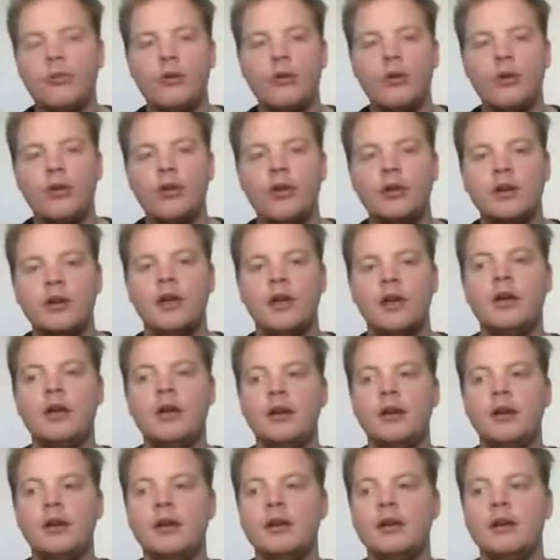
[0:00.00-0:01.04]
for the
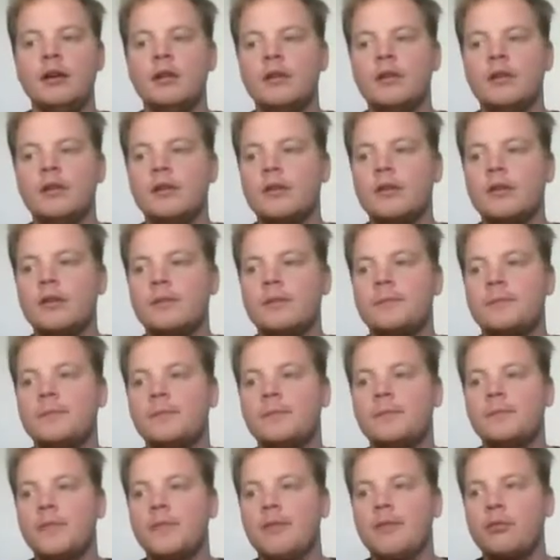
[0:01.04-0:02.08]
attendees,
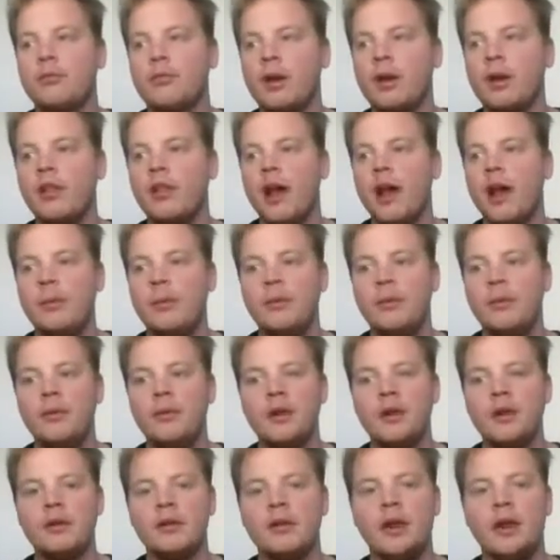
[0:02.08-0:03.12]
because we have a lot of
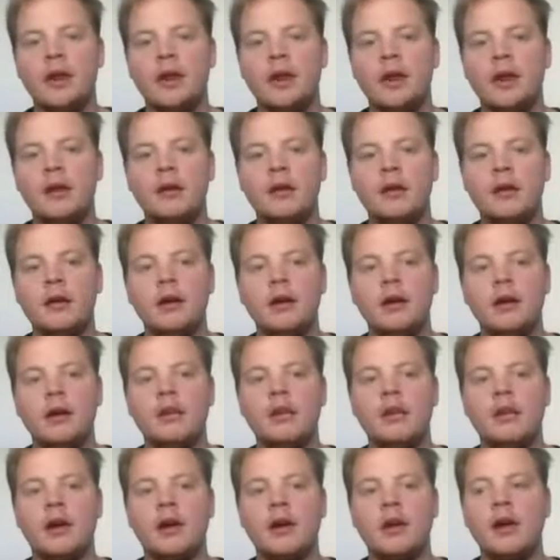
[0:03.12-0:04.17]
people that attend
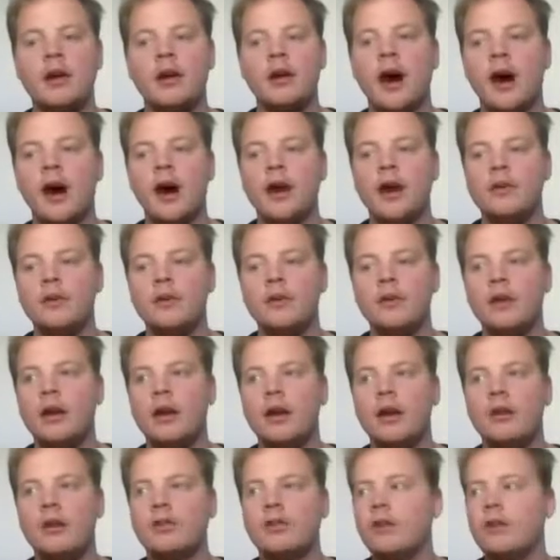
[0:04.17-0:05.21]
that are not in the
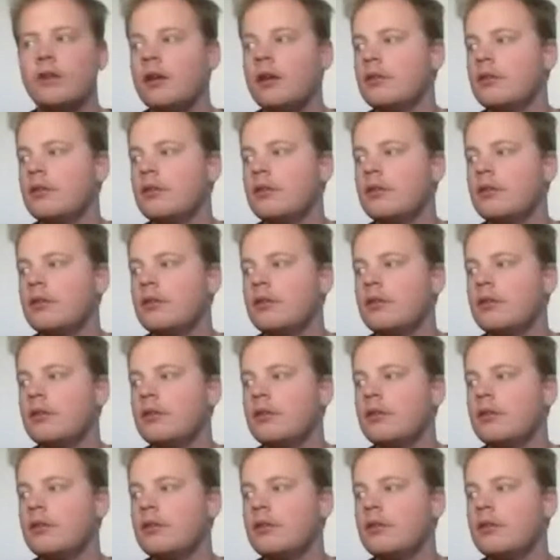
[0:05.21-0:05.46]
United States.